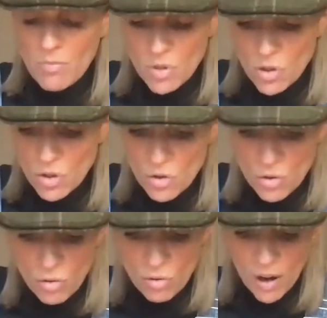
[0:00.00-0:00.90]

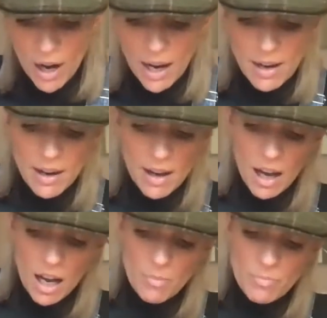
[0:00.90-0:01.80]
story
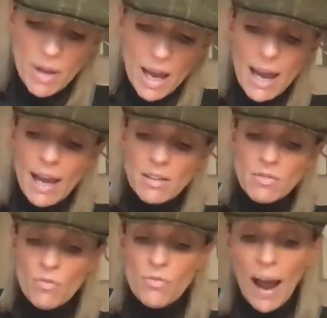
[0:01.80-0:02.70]

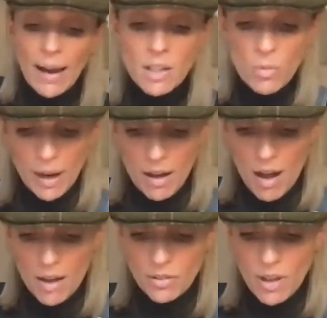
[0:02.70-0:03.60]
and valuing
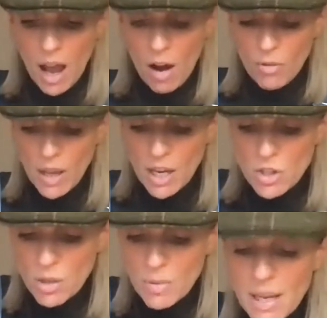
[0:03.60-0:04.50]
herself,
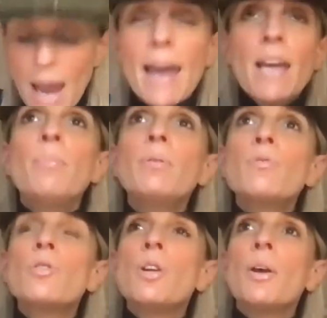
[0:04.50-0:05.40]
she was
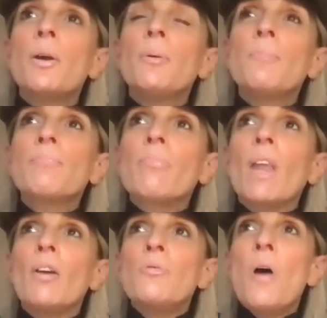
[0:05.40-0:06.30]
able to,
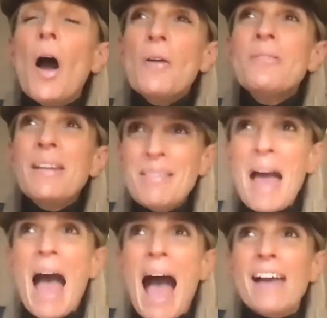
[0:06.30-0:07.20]
not only
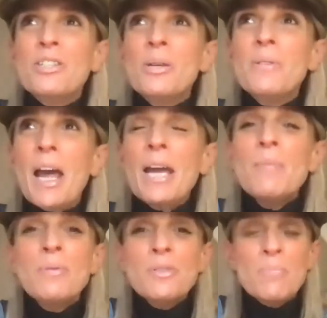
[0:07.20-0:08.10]
that, she was
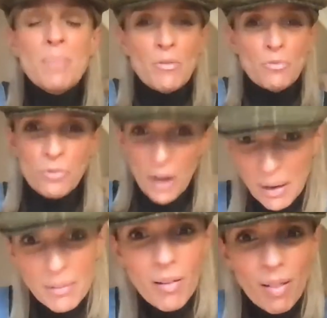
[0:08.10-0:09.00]
able to be
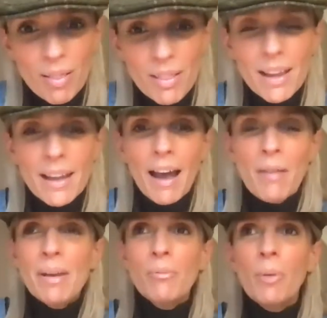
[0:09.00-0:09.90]
real. I
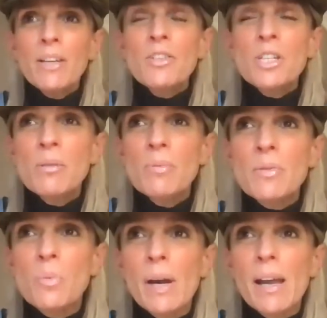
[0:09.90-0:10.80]
mean, when she
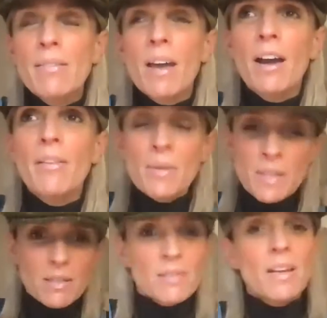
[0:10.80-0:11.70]
was with, there
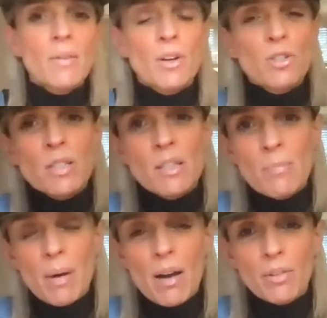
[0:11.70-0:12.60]
was a scene where she's in the
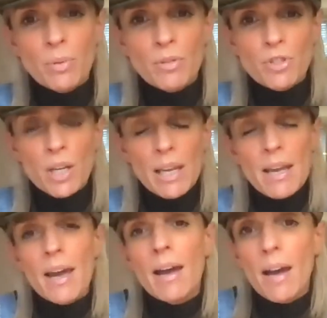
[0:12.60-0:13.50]
bath with Richard
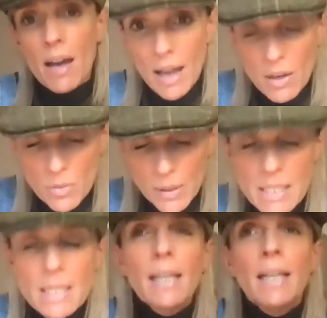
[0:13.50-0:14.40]
Gere, Edward,